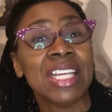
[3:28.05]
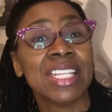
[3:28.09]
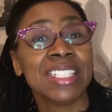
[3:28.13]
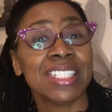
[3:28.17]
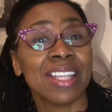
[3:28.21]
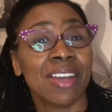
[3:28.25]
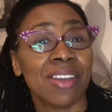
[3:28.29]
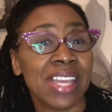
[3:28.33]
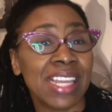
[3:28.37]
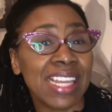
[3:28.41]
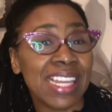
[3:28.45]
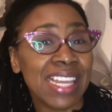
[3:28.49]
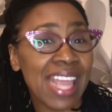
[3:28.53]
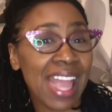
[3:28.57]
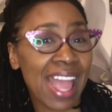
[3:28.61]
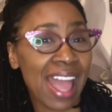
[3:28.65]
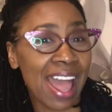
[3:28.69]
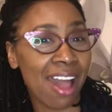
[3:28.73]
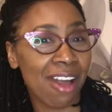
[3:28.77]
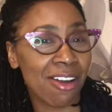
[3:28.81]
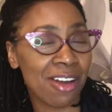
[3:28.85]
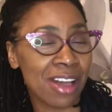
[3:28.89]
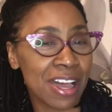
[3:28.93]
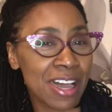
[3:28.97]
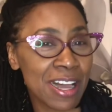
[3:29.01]
So
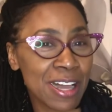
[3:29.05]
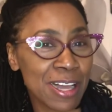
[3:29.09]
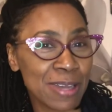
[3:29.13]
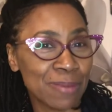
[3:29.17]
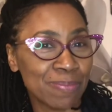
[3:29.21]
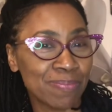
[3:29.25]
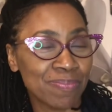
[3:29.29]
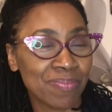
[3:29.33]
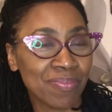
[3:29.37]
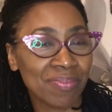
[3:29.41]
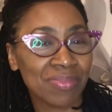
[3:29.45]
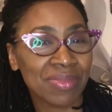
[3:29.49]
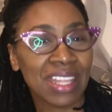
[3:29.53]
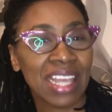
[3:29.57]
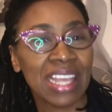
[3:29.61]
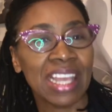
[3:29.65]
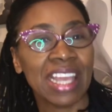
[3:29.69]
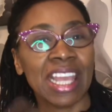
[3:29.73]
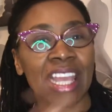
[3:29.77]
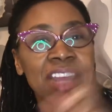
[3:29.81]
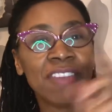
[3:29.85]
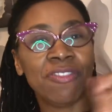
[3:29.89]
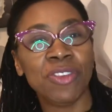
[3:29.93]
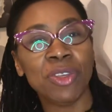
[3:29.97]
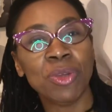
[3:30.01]
anyhow,
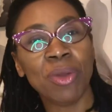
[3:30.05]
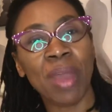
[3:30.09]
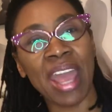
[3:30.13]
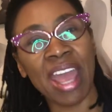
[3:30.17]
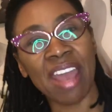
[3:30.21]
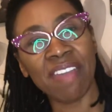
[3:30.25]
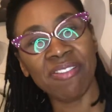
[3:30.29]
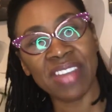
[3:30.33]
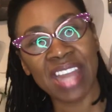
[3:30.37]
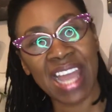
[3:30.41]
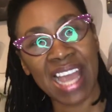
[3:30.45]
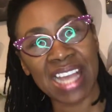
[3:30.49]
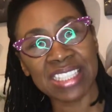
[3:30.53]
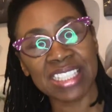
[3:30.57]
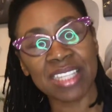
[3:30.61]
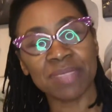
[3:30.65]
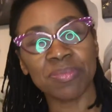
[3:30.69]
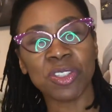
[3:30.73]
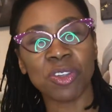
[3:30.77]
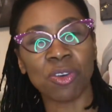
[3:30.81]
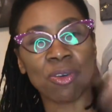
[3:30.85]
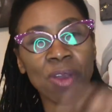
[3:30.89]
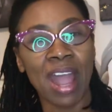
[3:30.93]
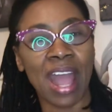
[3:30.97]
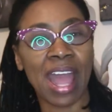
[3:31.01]
if you have not
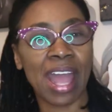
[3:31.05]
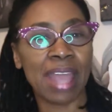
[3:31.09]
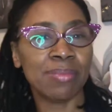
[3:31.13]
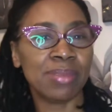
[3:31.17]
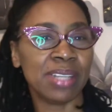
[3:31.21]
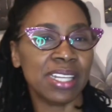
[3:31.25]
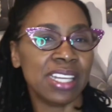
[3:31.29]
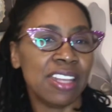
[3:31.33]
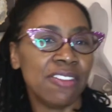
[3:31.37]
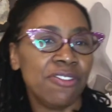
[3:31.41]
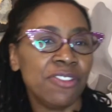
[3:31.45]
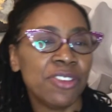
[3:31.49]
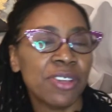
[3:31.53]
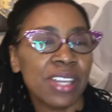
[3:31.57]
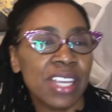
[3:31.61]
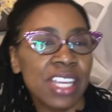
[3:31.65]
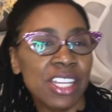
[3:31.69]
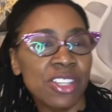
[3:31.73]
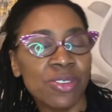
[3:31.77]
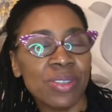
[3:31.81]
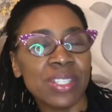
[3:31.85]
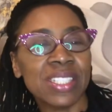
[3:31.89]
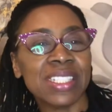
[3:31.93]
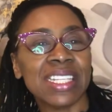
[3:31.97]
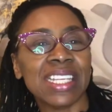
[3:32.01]
subscribed, and if you're
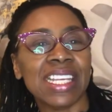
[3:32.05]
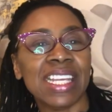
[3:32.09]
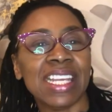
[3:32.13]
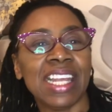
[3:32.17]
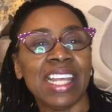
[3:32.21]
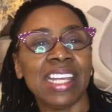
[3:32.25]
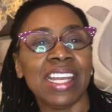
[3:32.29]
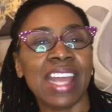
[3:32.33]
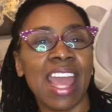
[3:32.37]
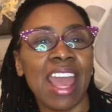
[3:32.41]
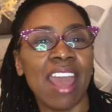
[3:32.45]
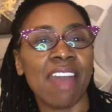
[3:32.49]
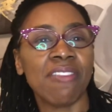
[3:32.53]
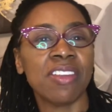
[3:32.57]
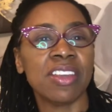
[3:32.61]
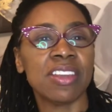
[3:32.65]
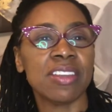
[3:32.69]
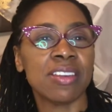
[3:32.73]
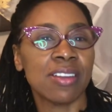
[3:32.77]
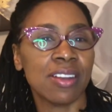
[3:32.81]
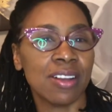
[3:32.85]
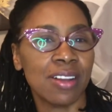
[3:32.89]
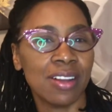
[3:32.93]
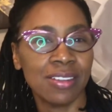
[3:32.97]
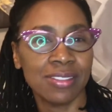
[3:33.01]
interested in having
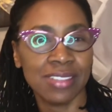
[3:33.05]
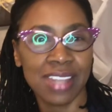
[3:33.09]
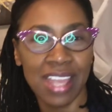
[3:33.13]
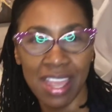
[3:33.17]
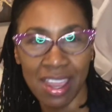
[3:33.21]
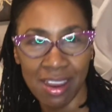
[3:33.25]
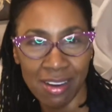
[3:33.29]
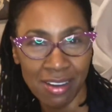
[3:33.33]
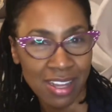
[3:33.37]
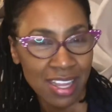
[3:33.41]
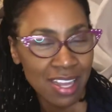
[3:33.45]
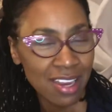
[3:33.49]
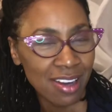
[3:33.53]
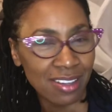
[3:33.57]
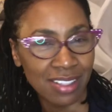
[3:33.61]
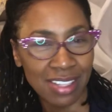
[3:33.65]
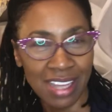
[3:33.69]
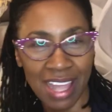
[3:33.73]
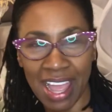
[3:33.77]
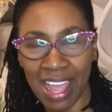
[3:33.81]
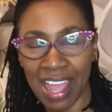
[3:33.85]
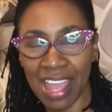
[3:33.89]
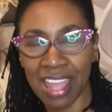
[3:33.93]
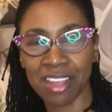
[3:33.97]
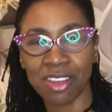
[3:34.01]
your own hair care
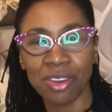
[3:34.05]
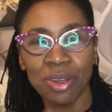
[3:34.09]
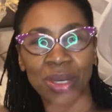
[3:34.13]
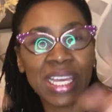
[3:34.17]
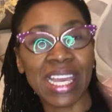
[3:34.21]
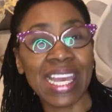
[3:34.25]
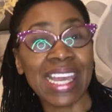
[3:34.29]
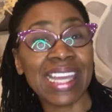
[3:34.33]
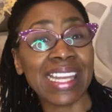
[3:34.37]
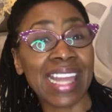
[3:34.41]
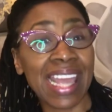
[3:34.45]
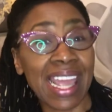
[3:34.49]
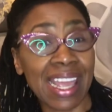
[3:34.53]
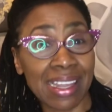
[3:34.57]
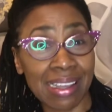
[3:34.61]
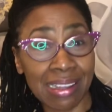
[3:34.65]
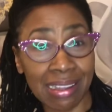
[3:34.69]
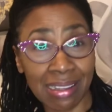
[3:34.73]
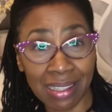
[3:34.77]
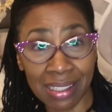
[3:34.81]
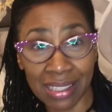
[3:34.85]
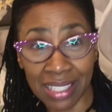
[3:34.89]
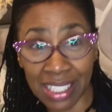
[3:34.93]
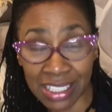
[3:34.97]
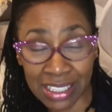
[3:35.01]
line, go ahead and
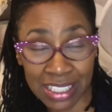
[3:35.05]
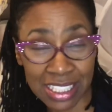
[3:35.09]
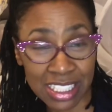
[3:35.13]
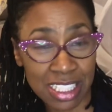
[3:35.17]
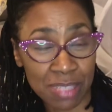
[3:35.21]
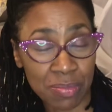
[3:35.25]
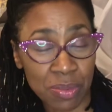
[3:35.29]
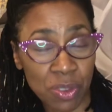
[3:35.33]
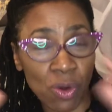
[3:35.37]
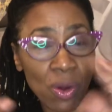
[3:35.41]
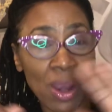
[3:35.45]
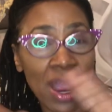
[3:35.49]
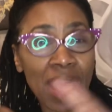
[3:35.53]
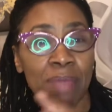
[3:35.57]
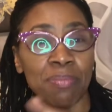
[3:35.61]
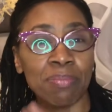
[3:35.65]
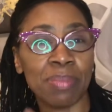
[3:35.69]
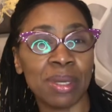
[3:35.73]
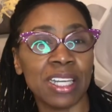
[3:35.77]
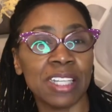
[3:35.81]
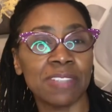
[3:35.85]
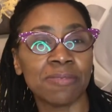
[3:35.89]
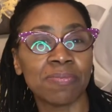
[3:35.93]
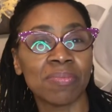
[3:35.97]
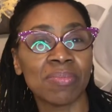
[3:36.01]
click the subscribe
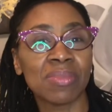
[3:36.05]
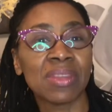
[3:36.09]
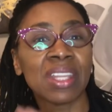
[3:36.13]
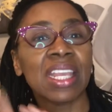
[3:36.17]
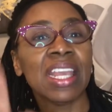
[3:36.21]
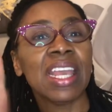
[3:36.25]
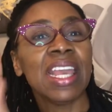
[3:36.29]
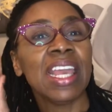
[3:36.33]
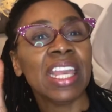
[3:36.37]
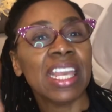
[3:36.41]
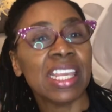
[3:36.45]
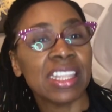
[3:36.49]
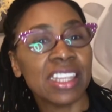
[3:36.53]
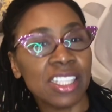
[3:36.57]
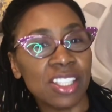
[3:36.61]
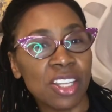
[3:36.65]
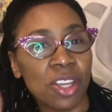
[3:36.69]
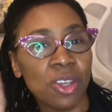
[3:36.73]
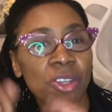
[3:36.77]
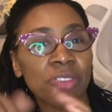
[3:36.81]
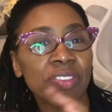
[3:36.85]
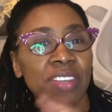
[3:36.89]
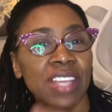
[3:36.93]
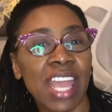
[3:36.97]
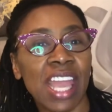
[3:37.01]
button, hit the
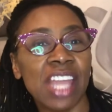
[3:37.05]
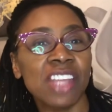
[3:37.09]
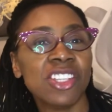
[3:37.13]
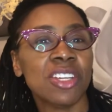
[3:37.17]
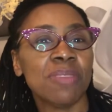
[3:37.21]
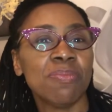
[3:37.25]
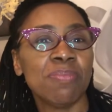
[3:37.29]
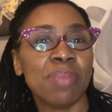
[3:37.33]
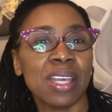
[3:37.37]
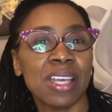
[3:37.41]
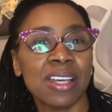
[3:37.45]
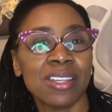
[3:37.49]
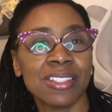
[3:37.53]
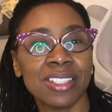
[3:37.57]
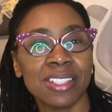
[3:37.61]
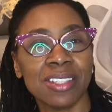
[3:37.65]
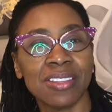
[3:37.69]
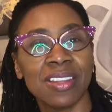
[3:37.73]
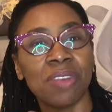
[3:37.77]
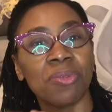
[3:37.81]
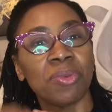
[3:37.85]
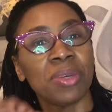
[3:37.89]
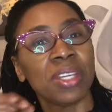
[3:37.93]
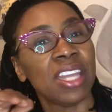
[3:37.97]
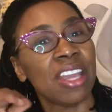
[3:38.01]
notification bell
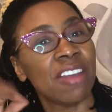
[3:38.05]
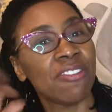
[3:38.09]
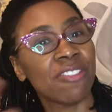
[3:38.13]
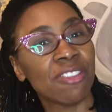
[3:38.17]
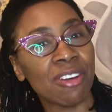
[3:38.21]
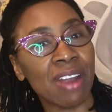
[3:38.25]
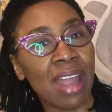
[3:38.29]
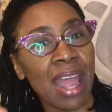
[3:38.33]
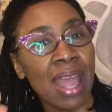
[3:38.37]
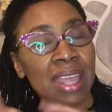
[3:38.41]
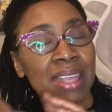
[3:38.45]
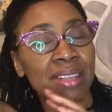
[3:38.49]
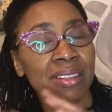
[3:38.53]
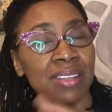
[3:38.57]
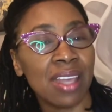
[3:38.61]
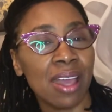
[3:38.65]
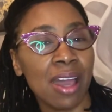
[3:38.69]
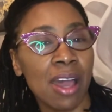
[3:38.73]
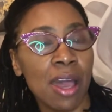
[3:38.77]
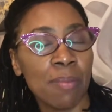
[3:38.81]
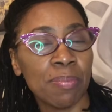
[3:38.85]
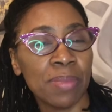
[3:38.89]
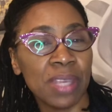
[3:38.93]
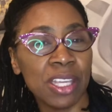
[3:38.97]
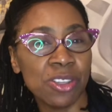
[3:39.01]
so that whenever I
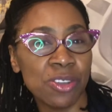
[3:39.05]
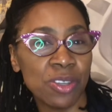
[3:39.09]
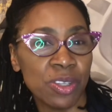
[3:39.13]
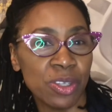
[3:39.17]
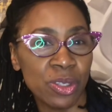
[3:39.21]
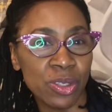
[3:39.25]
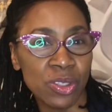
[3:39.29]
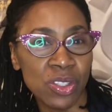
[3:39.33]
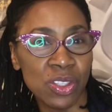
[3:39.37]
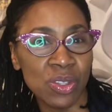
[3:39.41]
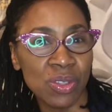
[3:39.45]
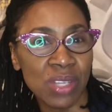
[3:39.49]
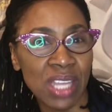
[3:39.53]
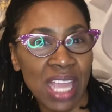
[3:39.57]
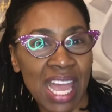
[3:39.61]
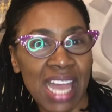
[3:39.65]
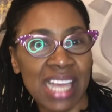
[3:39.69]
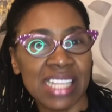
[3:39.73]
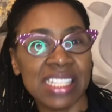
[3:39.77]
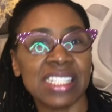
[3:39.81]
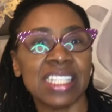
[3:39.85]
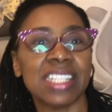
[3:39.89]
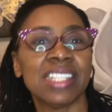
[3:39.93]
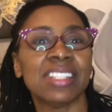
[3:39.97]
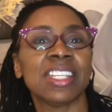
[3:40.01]
introduce new
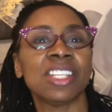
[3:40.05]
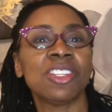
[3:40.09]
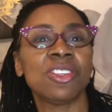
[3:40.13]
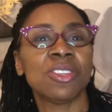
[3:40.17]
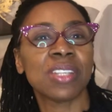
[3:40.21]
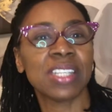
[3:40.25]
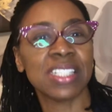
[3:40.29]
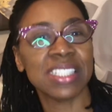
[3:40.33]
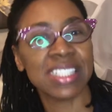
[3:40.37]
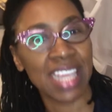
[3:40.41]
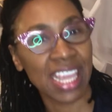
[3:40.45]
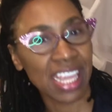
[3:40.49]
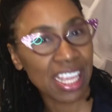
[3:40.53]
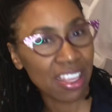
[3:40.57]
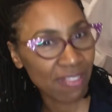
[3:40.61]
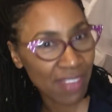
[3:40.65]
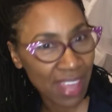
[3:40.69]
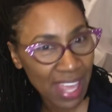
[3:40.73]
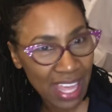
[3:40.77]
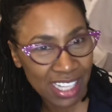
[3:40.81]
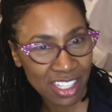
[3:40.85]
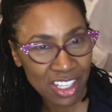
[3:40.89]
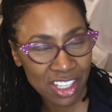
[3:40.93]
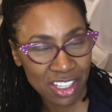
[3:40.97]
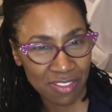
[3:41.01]
content that you can take
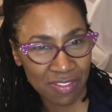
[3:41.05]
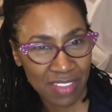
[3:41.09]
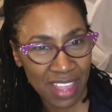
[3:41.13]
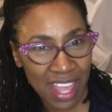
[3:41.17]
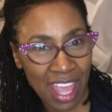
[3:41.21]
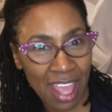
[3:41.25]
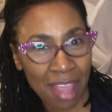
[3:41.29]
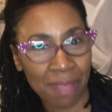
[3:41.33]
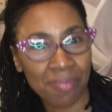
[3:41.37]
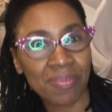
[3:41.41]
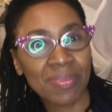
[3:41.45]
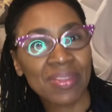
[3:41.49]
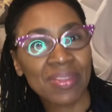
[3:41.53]
advantage of that.